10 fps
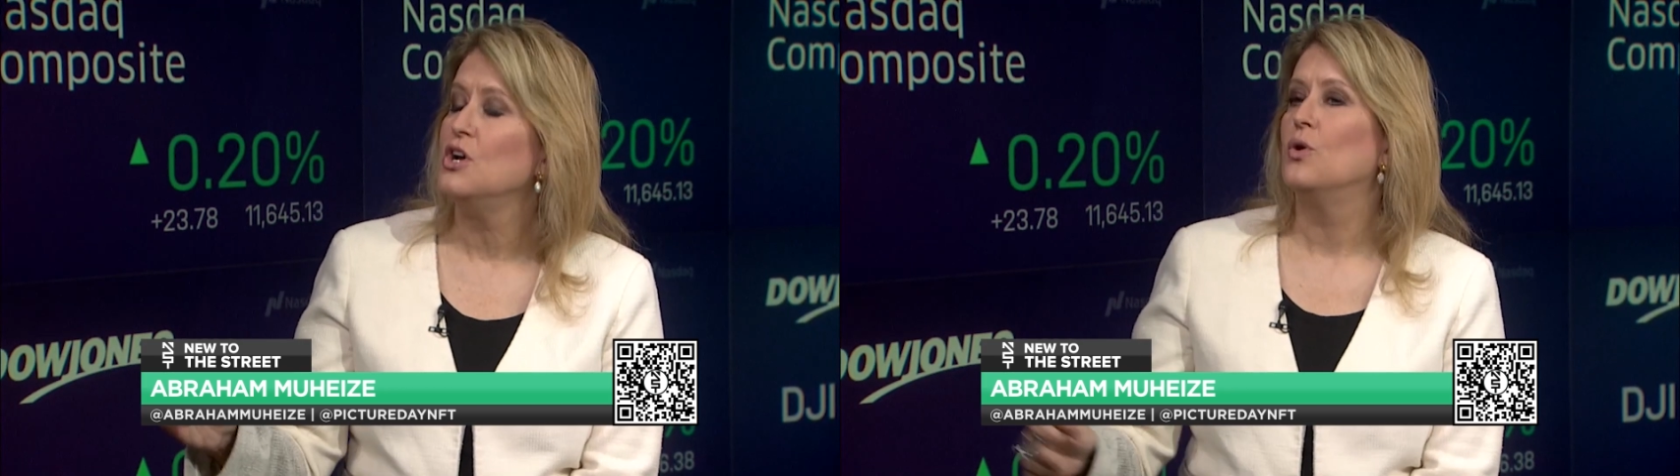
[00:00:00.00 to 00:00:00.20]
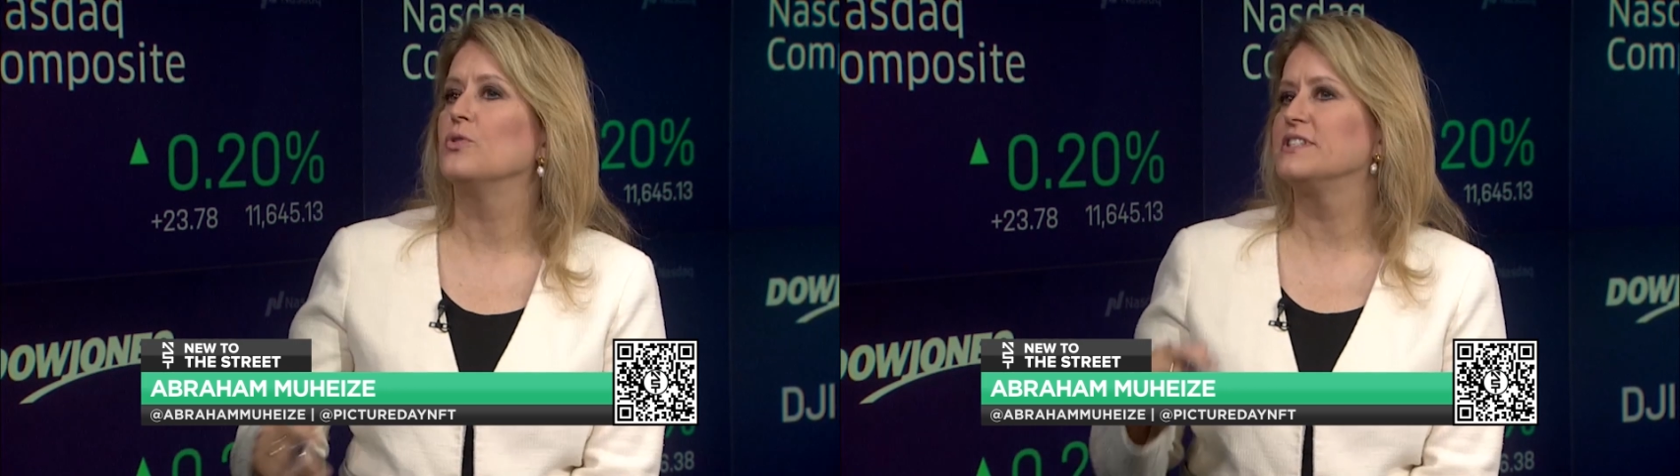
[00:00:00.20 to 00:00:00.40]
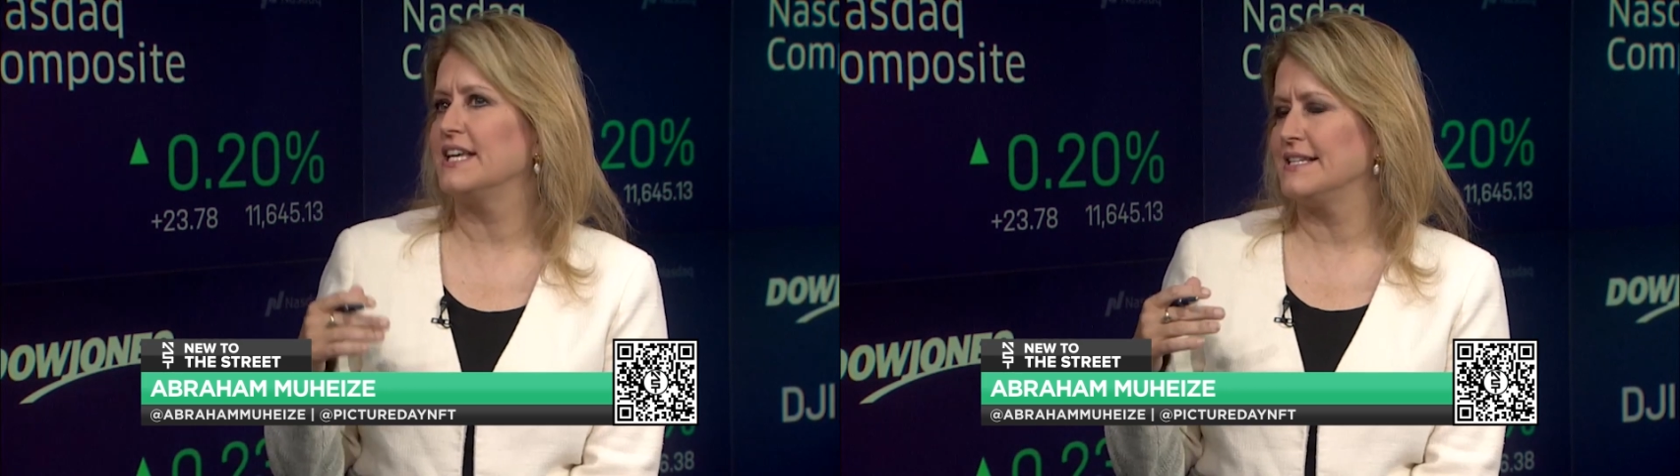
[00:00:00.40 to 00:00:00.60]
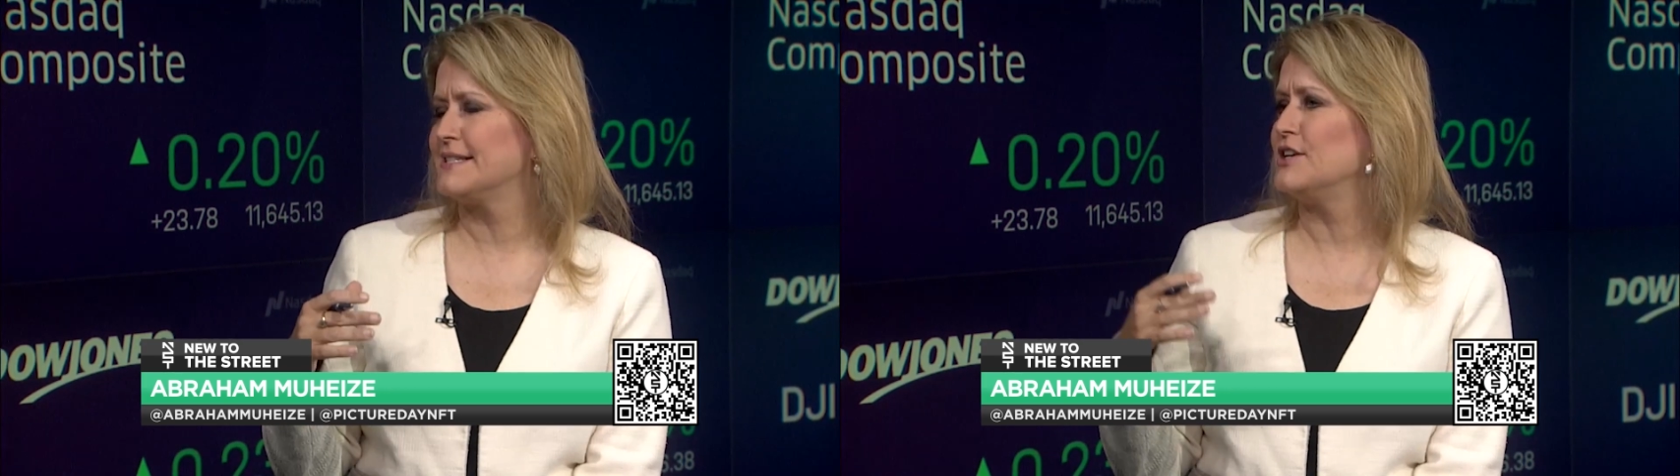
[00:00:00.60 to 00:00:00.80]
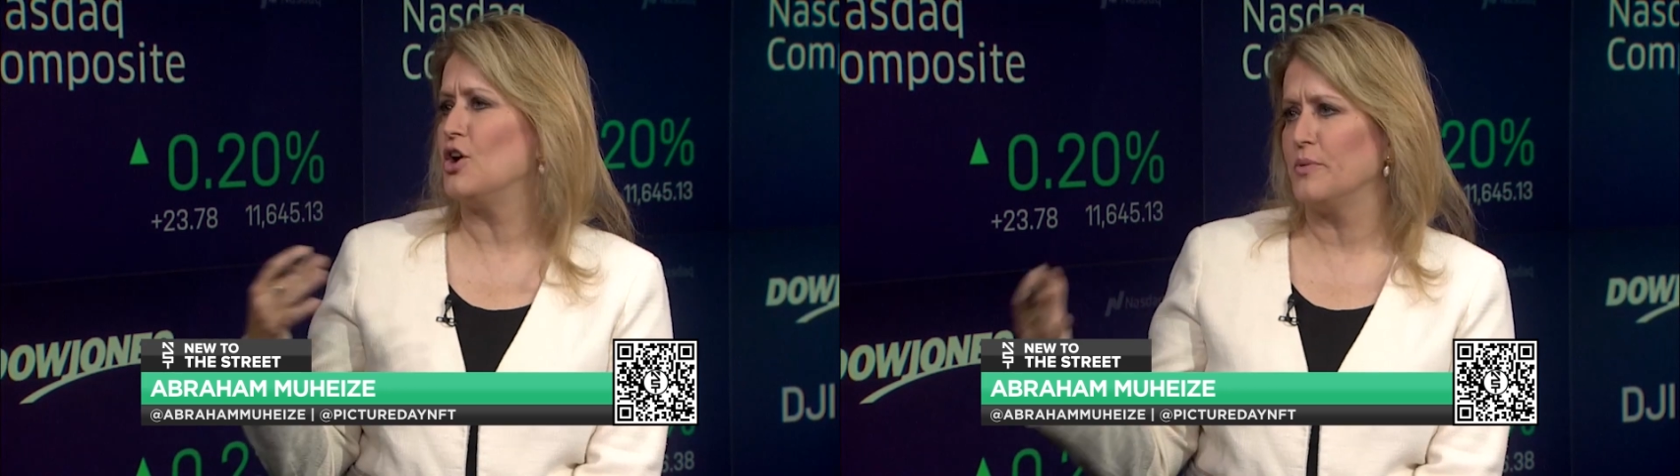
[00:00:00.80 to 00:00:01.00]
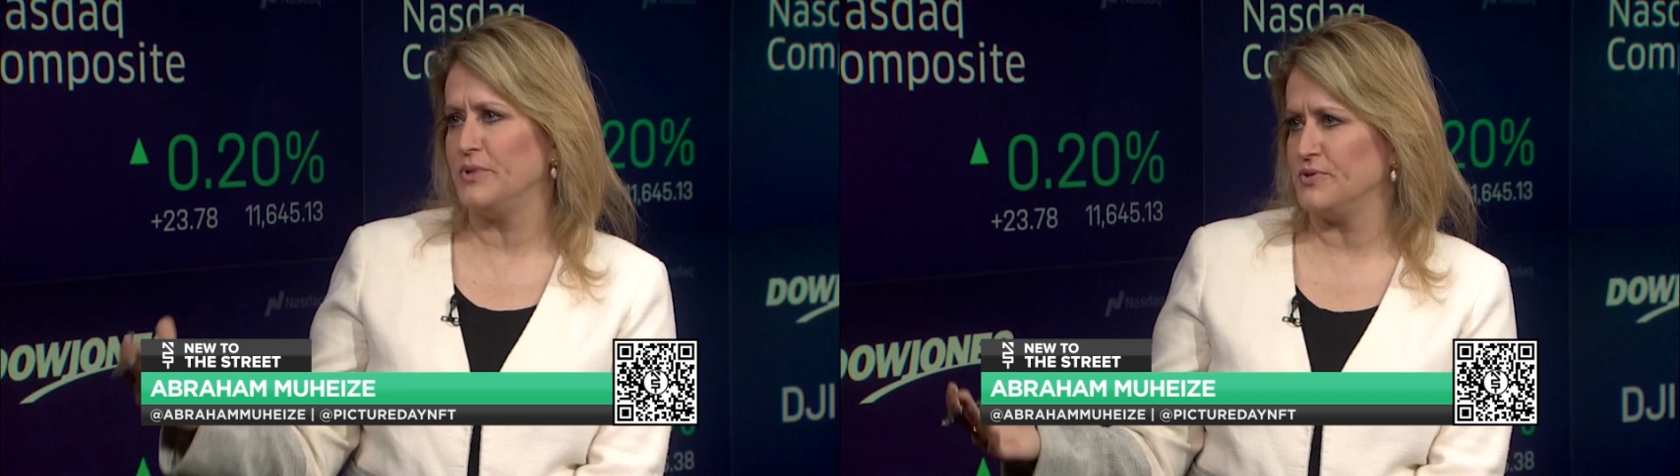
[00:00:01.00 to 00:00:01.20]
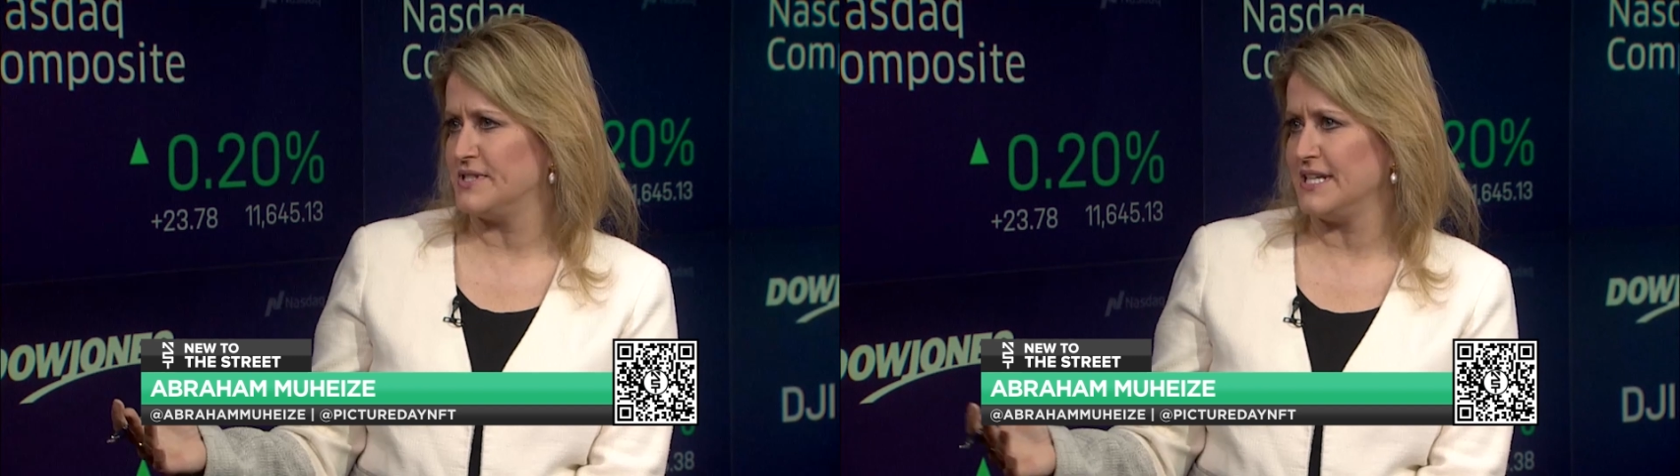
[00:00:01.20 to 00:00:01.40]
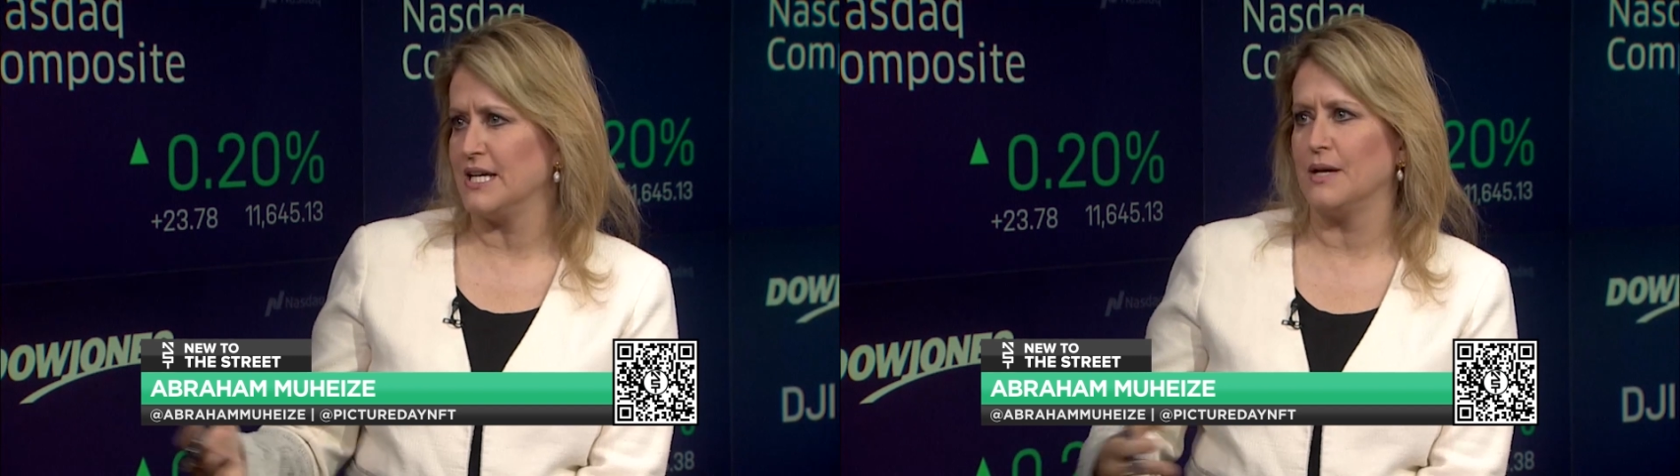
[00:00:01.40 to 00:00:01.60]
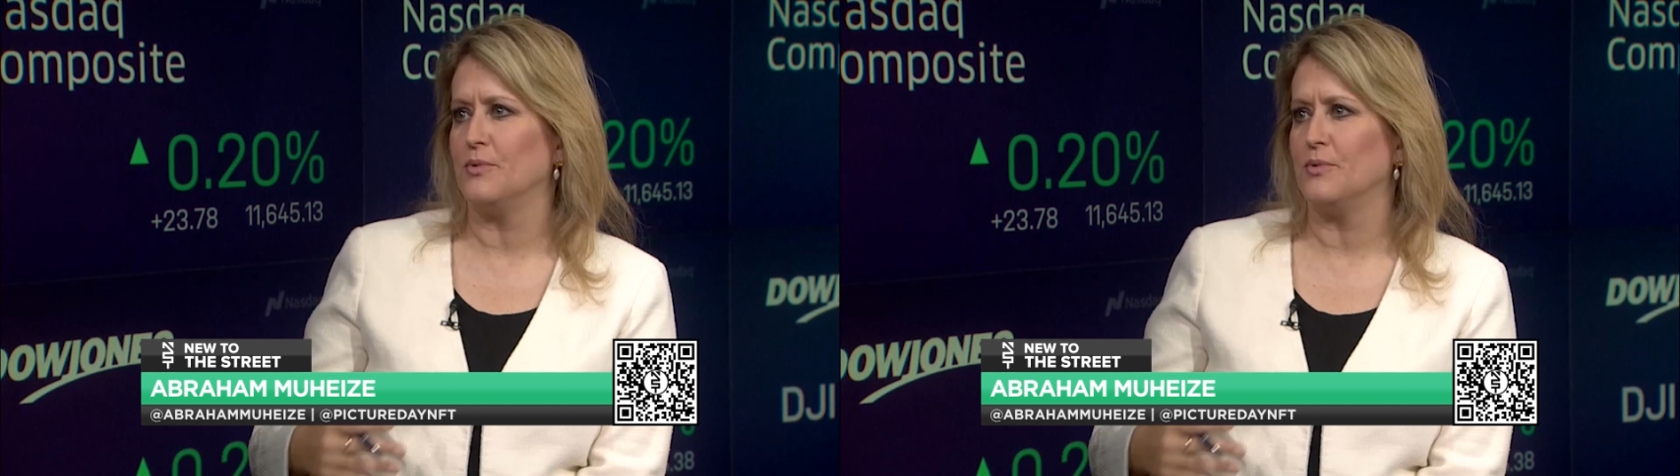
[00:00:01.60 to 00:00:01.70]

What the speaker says: Or say it's an art museum